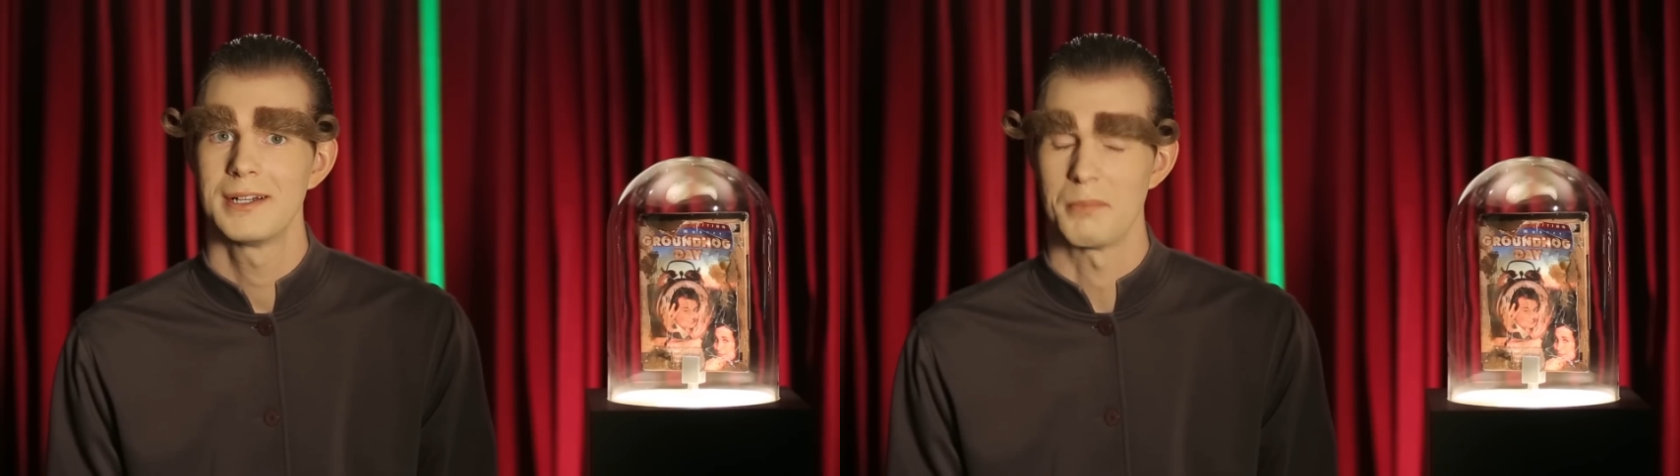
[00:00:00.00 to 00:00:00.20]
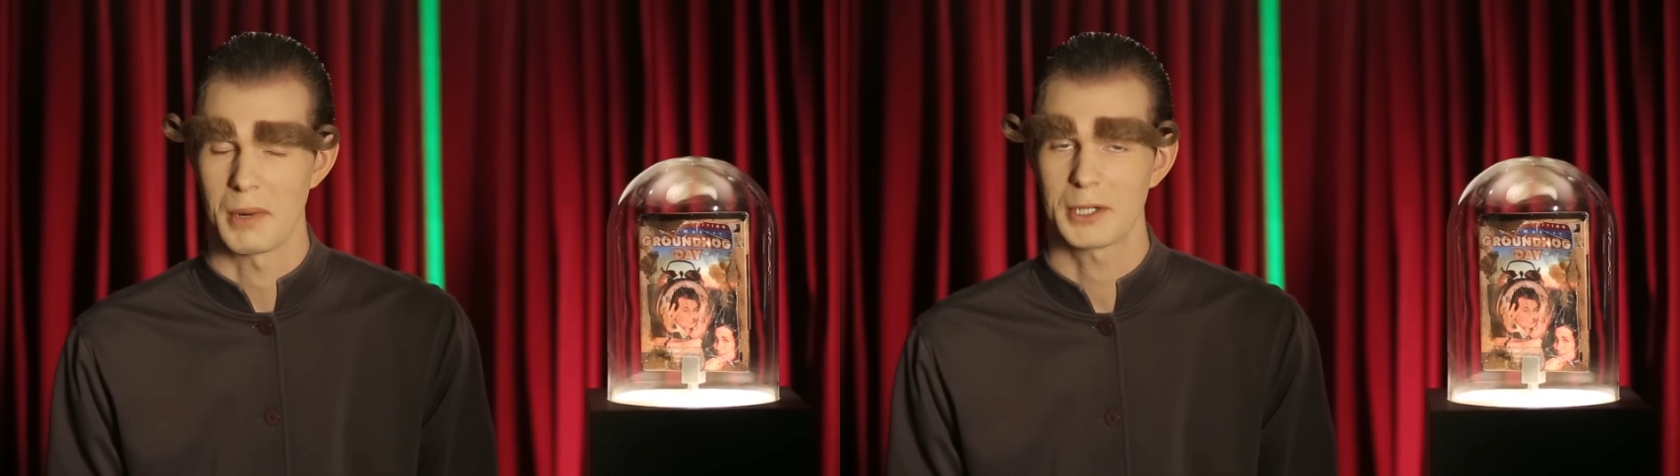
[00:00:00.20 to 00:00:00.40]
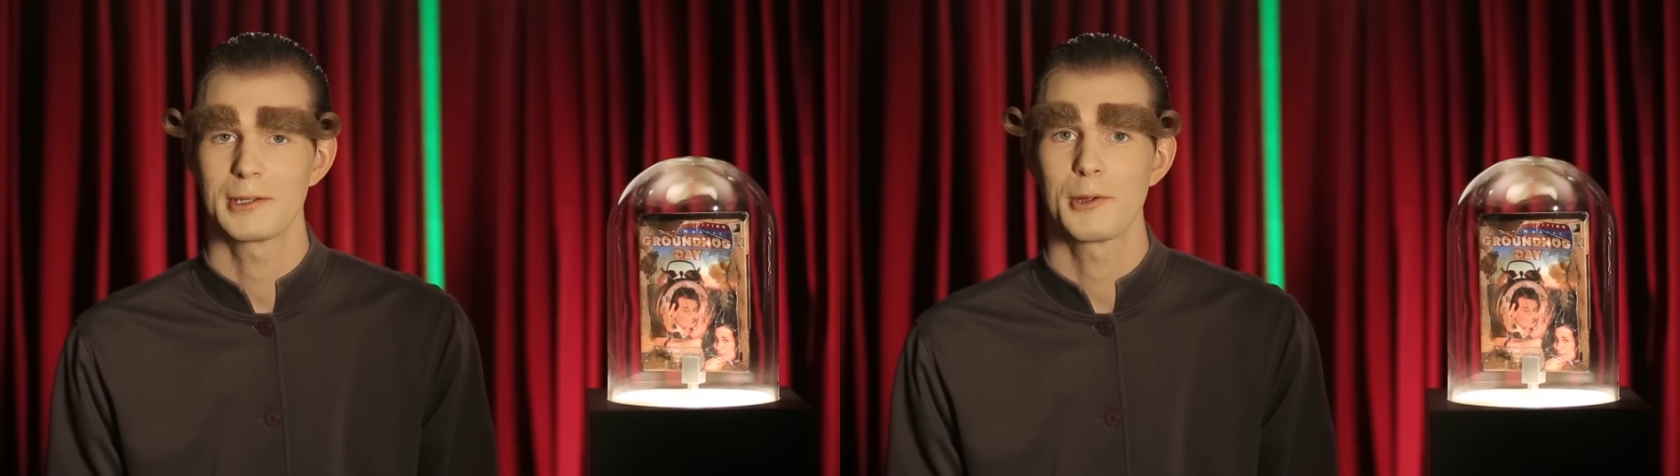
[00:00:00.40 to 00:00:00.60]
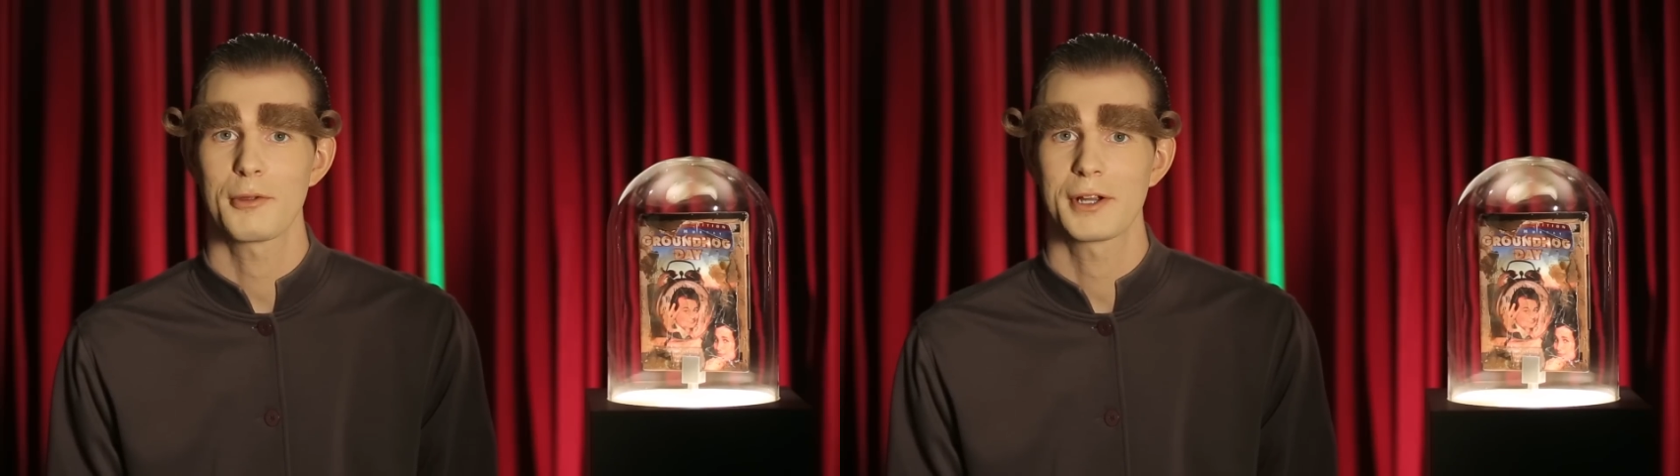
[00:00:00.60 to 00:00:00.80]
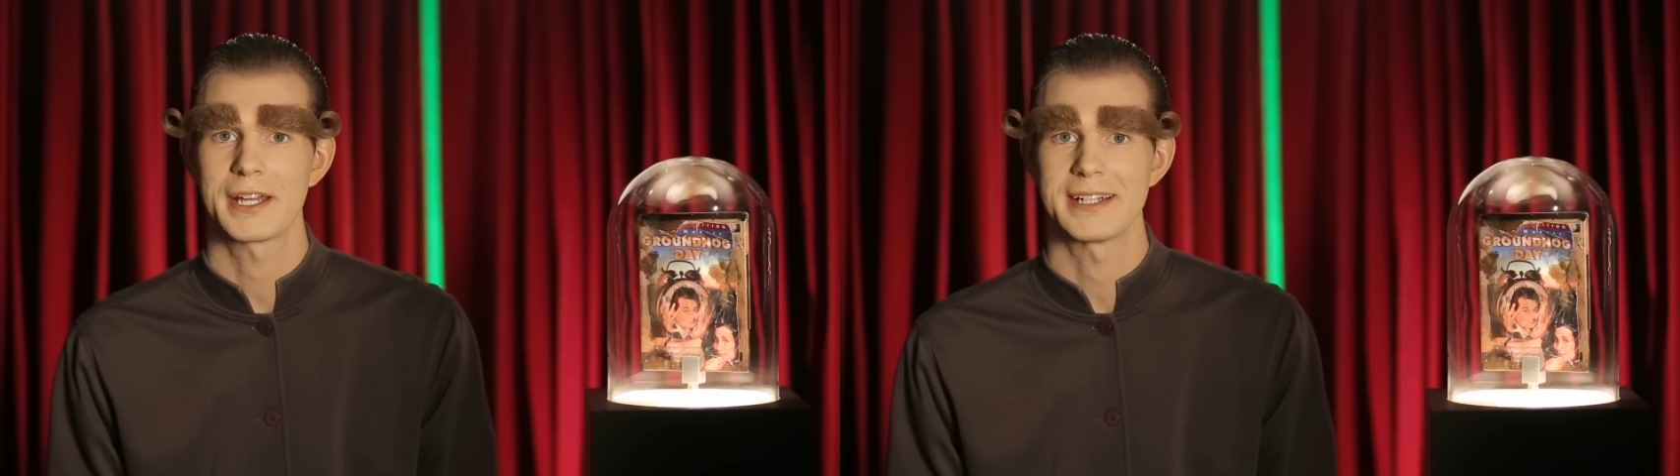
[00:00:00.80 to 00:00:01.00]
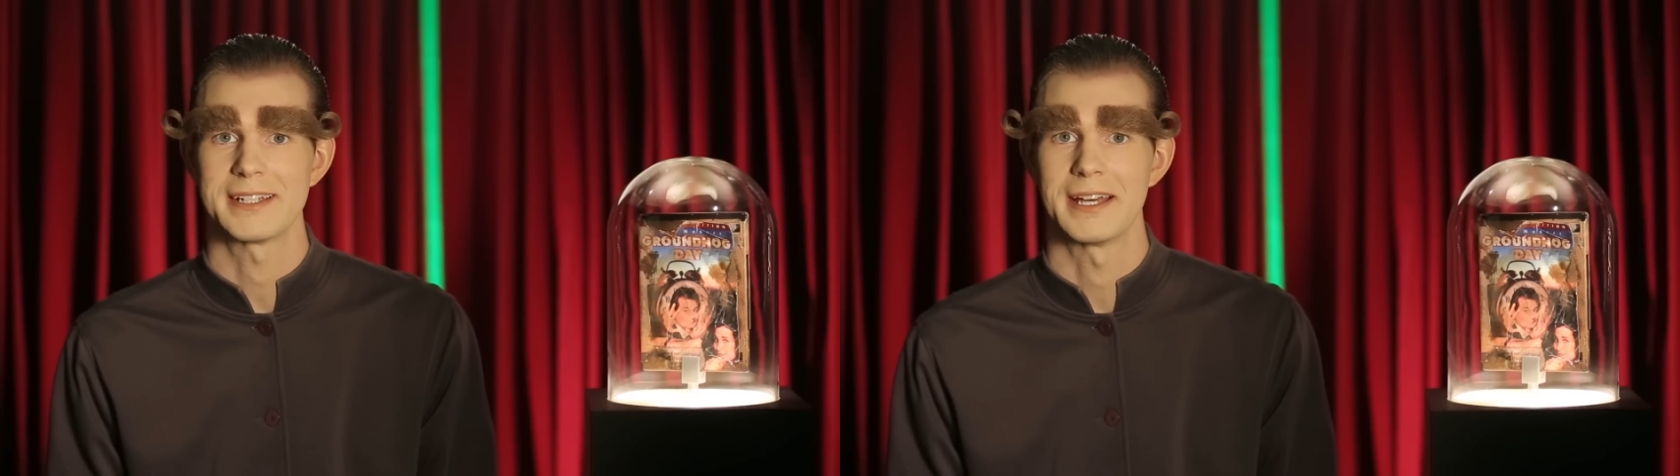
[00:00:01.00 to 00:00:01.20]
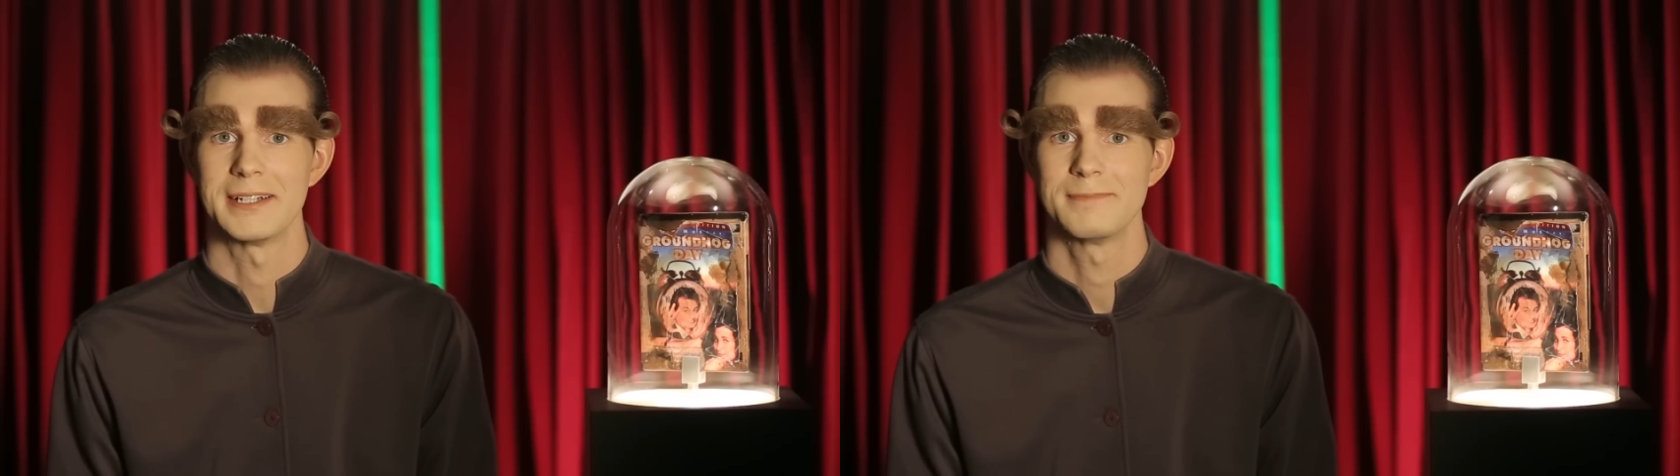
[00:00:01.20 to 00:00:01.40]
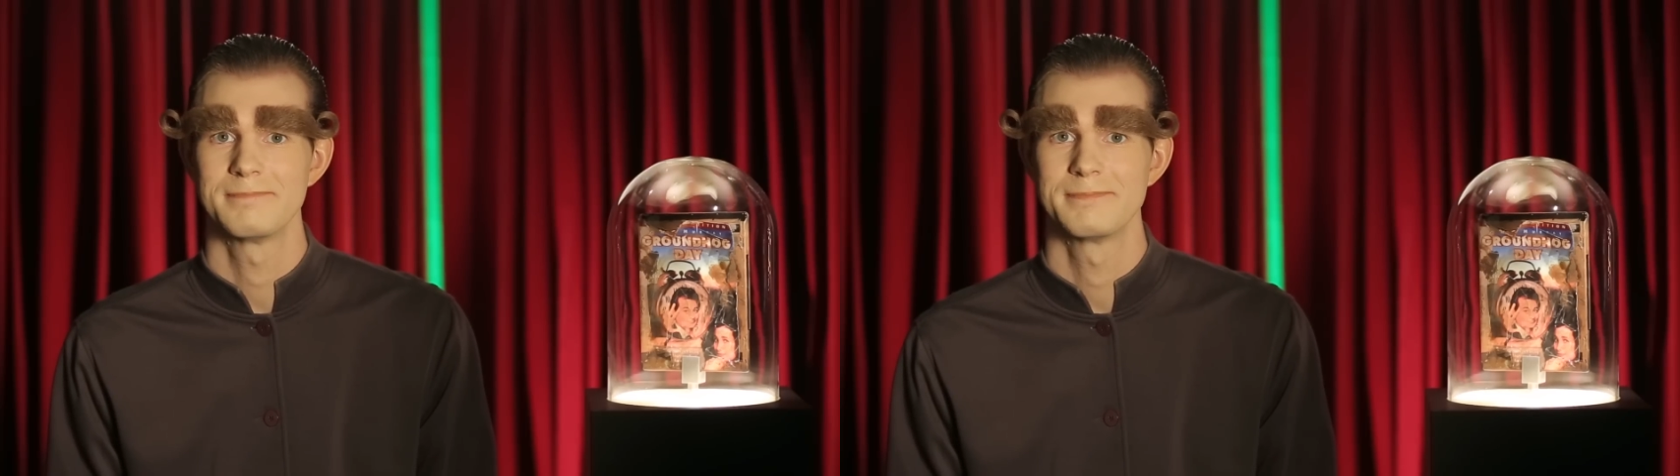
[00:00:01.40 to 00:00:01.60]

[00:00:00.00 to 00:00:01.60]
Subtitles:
Martin Luther King Day.